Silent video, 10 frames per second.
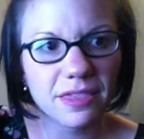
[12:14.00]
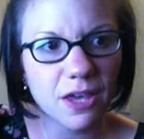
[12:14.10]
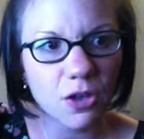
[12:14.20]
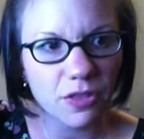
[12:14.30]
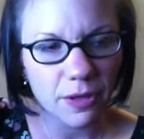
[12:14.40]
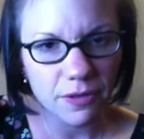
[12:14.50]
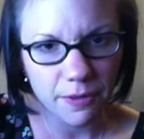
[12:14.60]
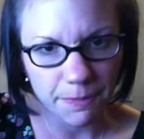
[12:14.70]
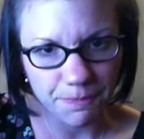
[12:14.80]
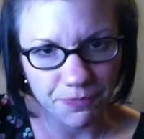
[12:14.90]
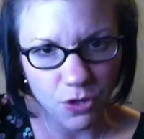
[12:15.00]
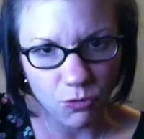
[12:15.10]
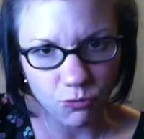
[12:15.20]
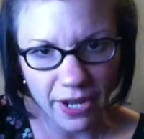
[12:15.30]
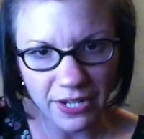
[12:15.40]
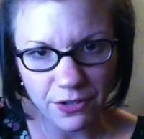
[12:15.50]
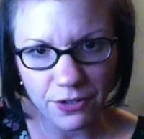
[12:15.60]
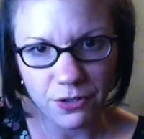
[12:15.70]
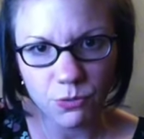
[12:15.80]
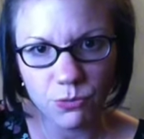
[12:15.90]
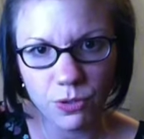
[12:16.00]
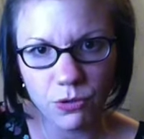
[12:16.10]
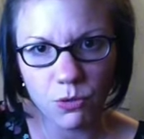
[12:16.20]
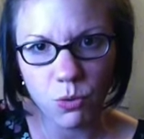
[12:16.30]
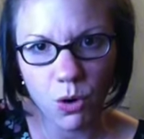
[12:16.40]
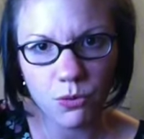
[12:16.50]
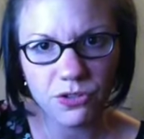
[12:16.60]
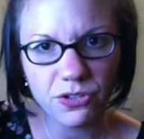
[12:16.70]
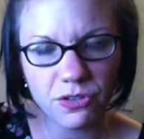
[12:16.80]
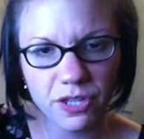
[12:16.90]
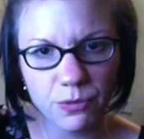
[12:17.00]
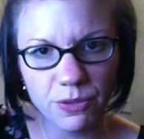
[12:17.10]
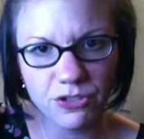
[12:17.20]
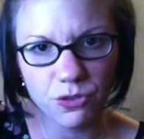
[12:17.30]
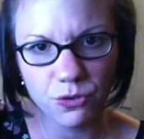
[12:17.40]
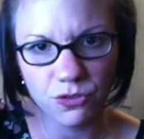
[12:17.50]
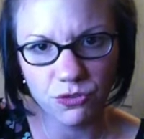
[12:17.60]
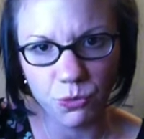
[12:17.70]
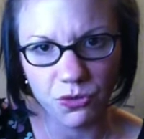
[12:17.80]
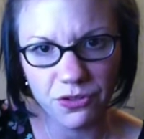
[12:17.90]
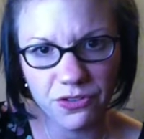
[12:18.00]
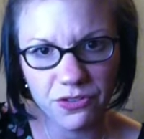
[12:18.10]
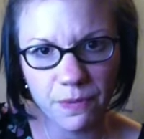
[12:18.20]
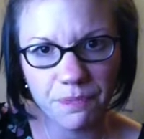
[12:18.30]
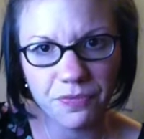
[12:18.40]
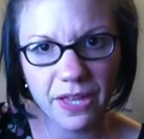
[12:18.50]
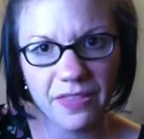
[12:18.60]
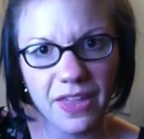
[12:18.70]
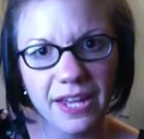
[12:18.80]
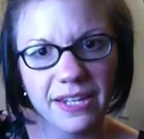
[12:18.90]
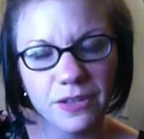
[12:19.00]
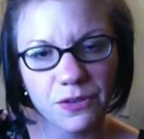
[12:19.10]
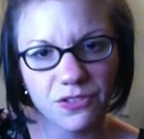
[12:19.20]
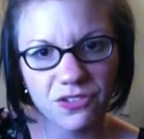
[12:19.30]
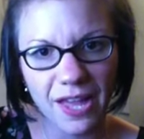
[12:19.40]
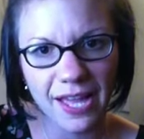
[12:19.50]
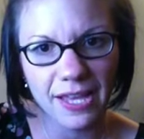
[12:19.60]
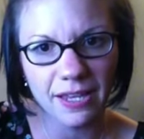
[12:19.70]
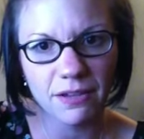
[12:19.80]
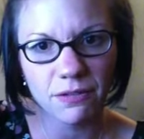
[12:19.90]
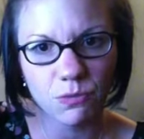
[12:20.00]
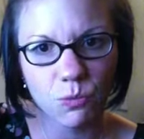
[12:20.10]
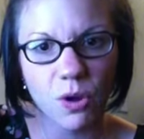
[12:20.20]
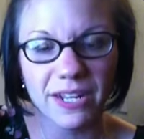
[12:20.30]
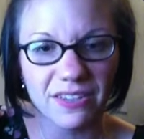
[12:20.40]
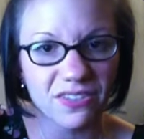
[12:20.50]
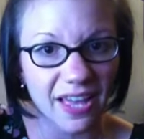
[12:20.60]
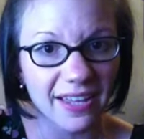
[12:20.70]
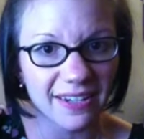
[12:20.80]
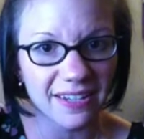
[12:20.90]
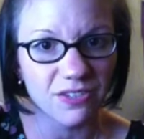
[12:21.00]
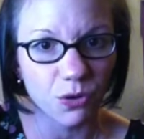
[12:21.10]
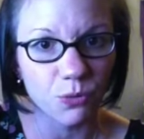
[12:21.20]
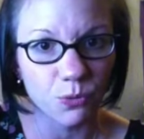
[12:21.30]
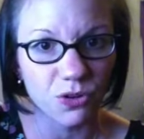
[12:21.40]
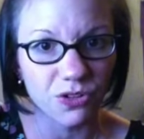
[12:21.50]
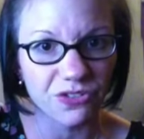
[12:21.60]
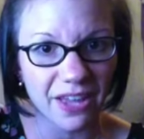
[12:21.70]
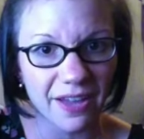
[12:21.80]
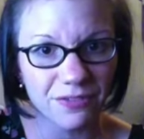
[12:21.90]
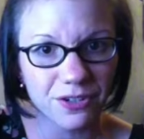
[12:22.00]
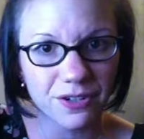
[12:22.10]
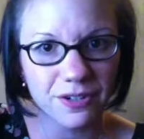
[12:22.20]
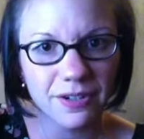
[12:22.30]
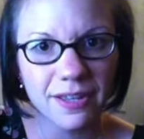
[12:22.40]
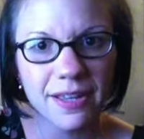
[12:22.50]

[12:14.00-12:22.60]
The writer will quote the original source, and then he'll say what it said in his own words after.